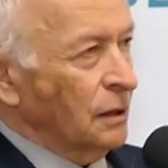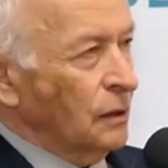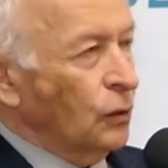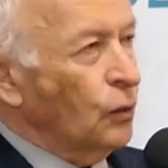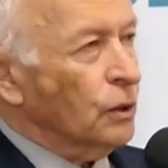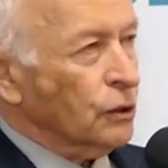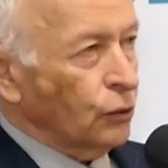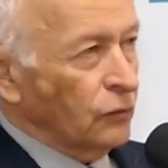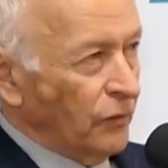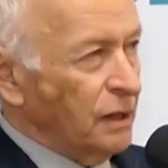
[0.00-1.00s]
who was
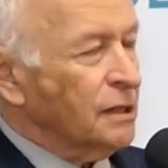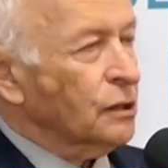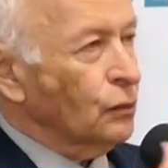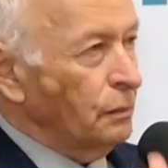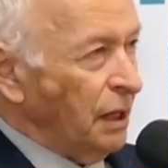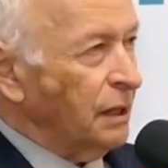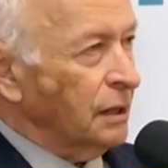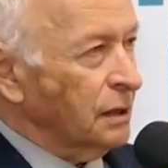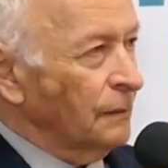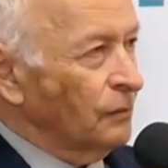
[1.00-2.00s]
convinced to make
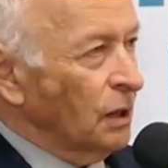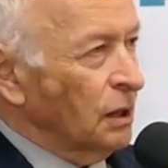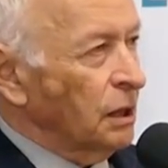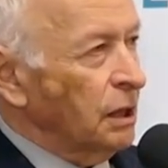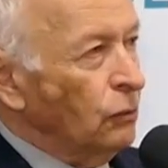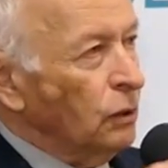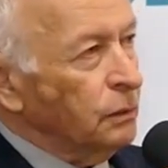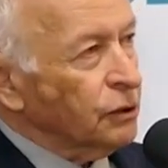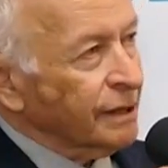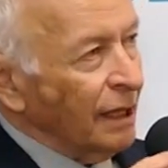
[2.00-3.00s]
it, he will
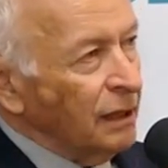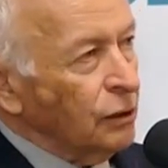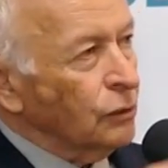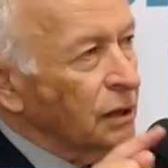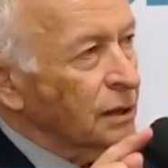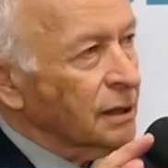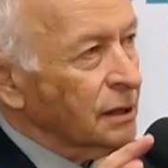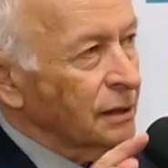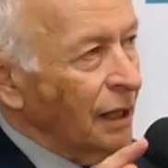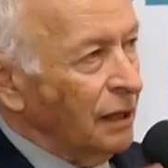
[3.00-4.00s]
send to
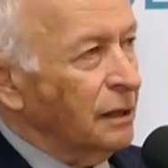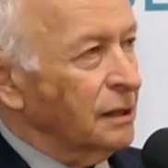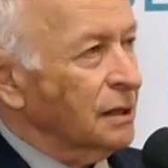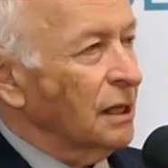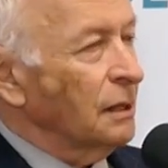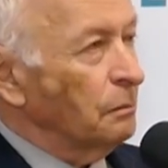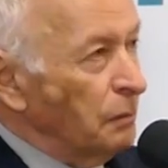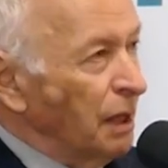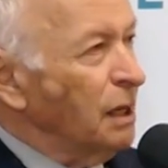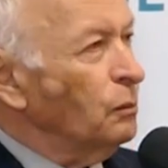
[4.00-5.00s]
this dentist
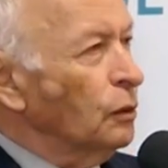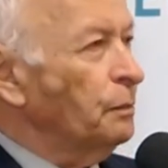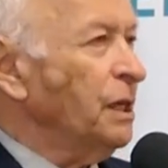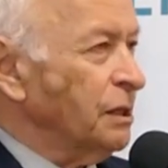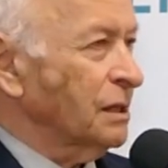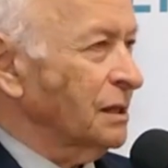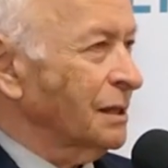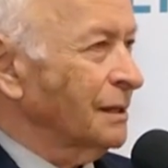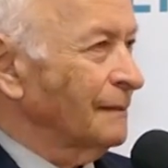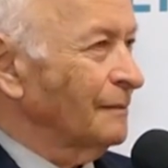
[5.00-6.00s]
many more
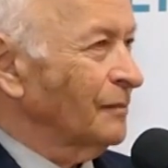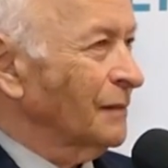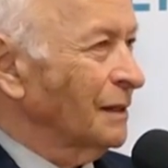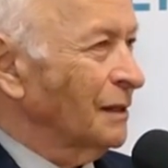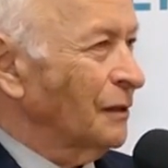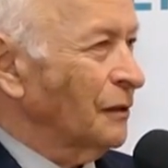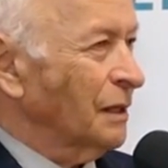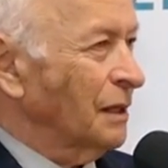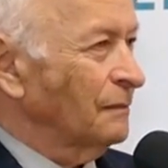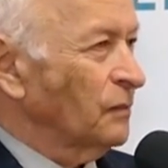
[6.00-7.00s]
patients.
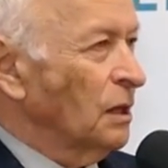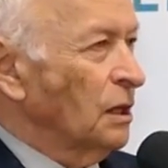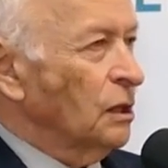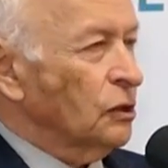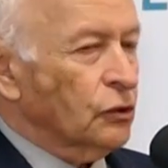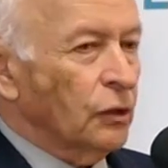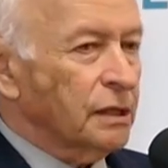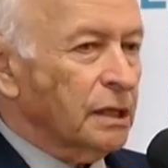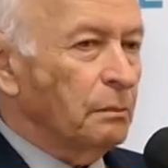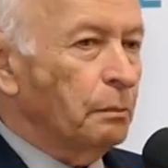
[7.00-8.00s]
Okay? So
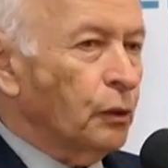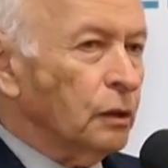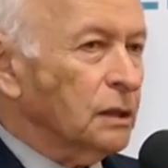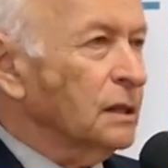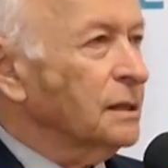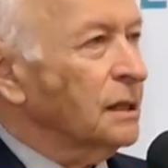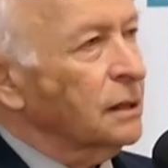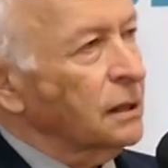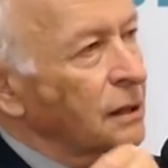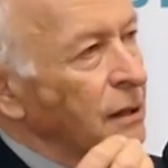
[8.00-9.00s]
it's important that
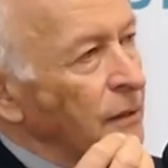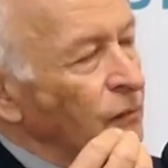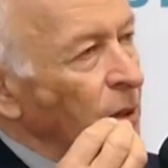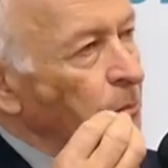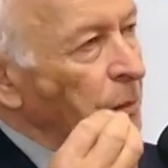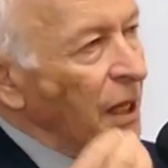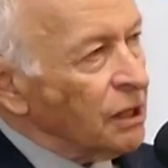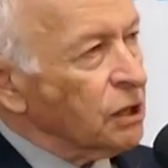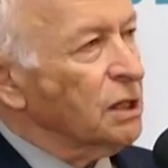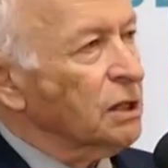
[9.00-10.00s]
the
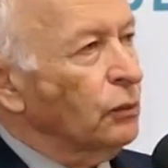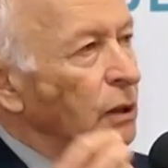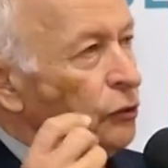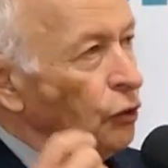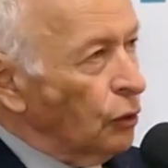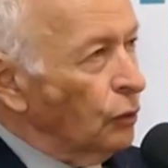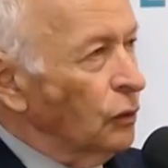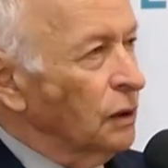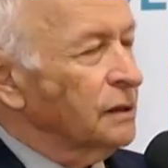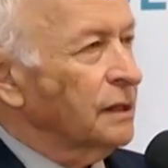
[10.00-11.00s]
patients will
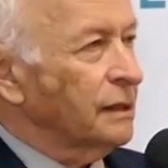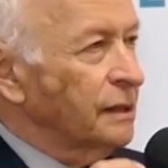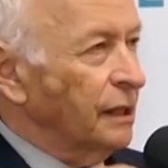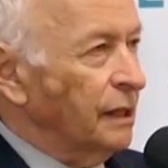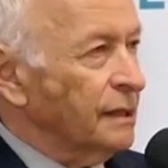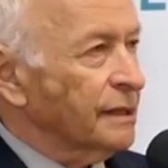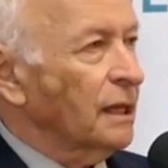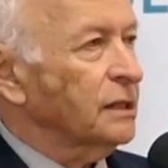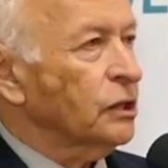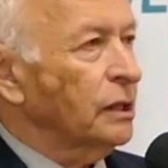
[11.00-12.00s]
know that there is
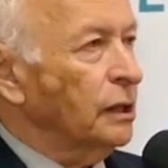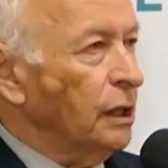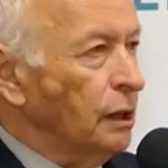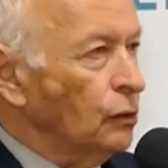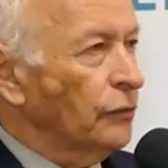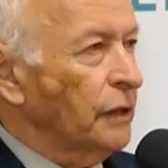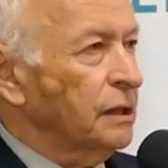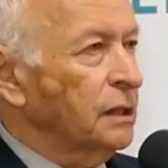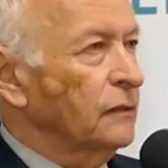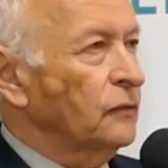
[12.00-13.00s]
such an
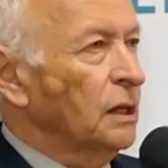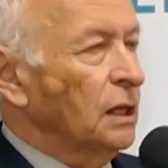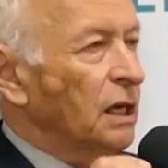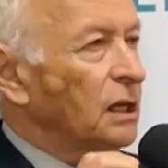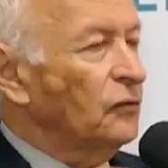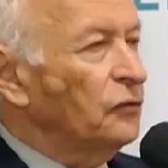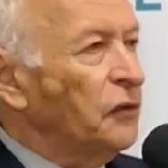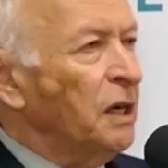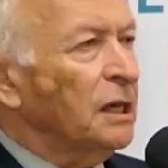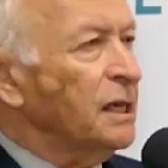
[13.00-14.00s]
innovative and
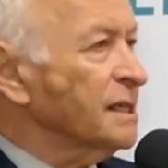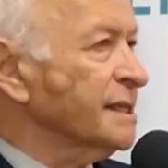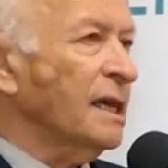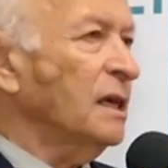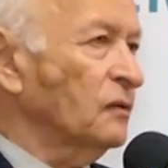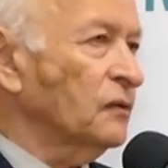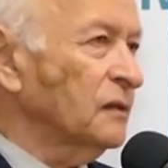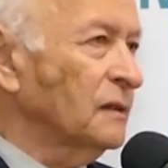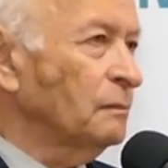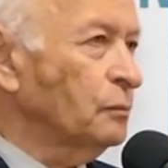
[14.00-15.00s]
very
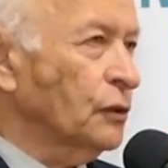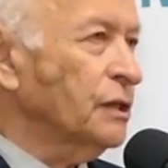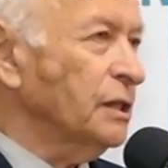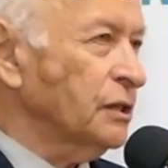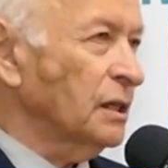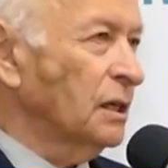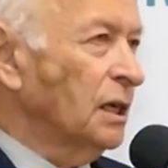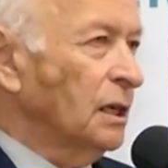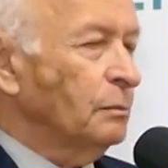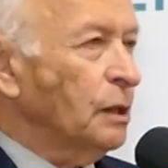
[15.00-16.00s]
safe procedure,
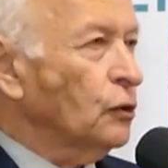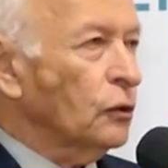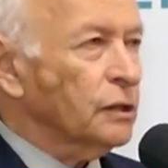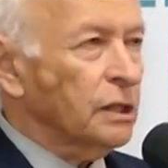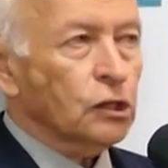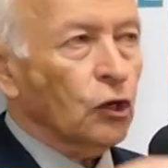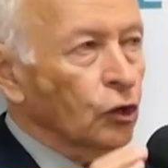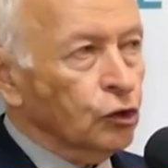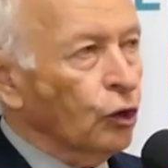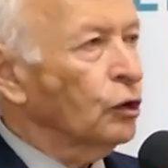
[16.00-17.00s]
because it's
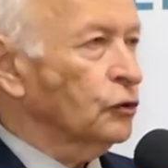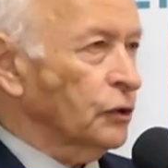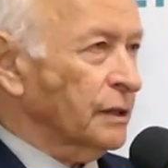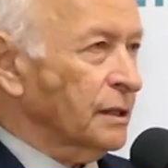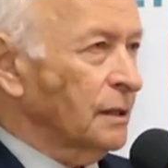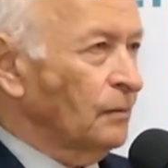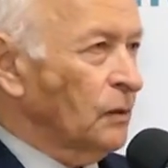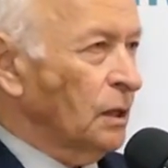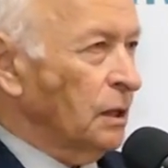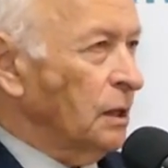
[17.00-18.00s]
autologous.
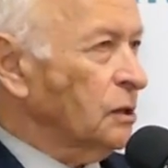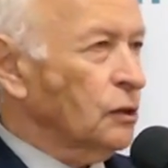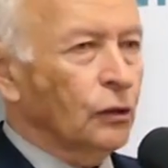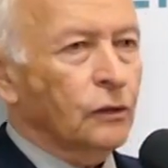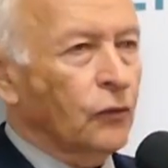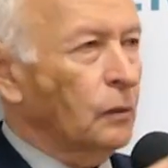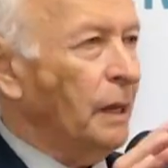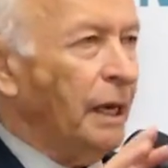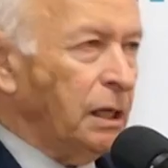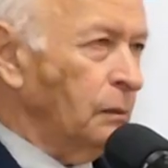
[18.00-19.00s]
It's not from
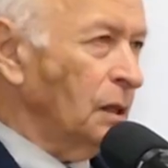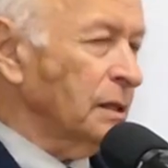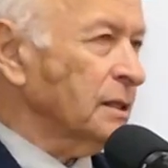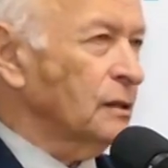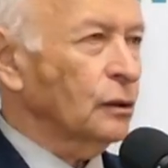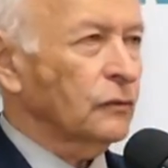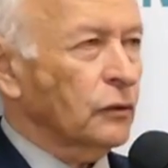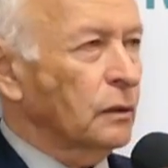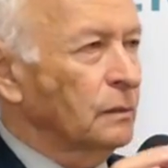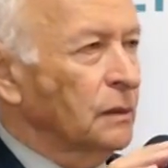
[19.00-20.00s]
animals, not
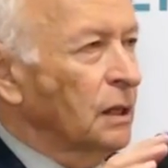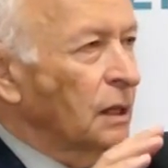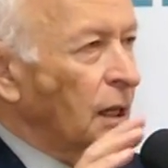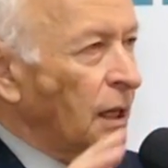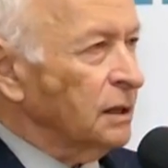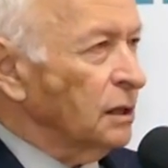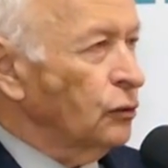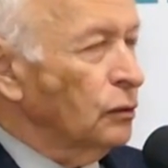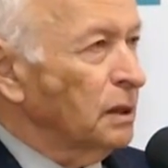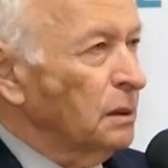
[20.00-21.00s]
from other
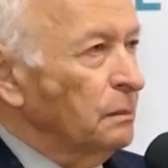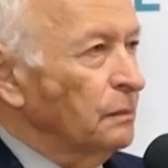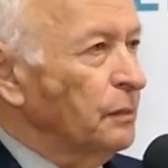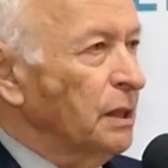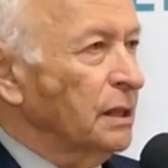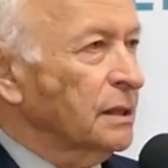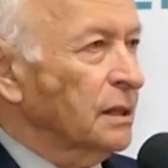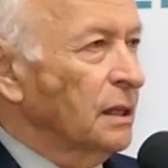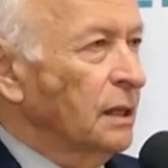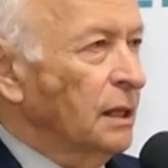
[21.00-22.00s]
human beings,
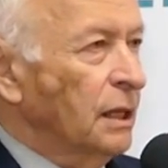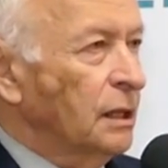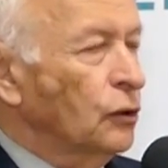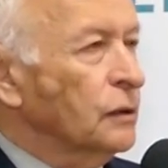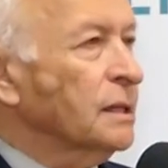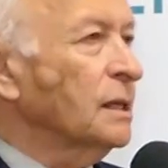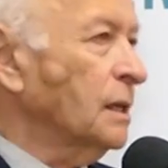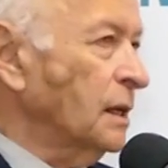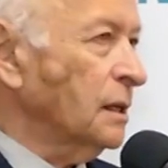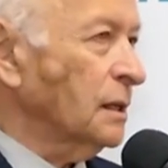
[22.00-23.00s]
and not
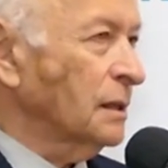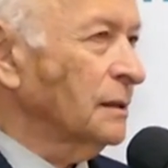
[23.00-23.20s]
synthetic.